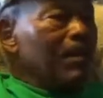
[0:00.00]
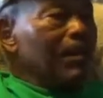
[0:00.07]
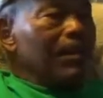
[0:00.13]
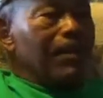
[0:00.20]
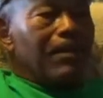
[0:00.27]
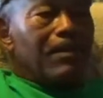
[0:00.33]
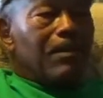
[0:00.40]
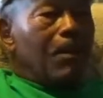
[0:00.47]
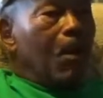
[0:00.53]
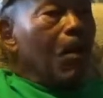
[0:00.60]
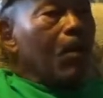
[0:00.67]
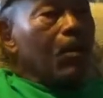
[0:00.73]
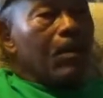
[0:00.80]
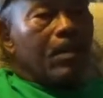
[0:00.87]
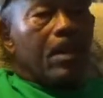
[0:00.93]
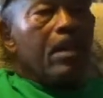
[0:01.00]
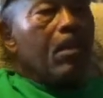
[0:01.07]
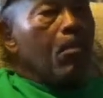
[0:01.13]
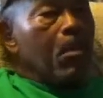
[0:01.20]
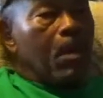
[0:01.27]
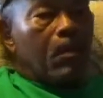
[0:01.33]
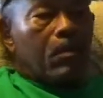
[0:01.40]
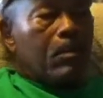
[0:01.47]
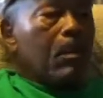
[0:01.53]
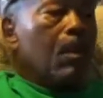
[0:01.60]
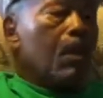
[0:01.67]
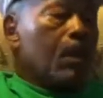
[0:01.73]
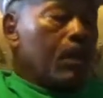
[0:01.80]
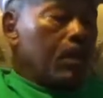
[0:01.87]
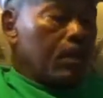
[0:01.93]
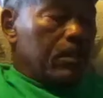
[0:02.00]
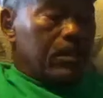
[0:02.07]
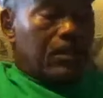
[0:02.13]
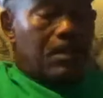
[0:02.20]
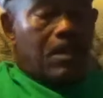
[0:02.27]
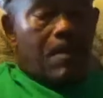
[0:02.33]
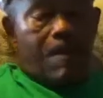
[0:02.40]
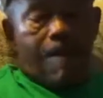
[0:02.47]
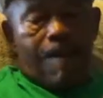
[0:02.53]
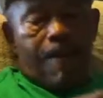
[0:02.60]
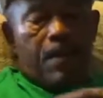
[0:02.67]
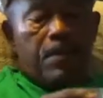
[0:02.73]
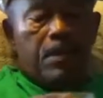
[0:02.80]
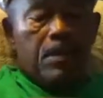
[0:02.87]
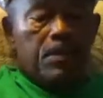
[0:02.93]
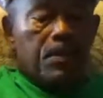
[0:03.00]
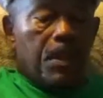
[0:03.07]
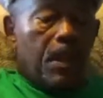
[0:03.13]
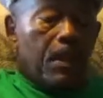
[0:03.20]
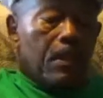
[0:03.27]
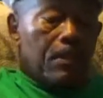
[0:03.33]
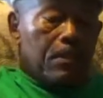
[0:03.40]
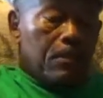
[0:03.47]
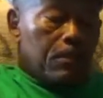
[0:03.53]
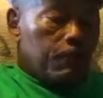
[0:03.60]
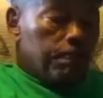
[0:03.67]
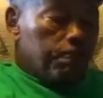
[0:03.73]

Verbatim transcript: uh, all that they're about on us. In this case,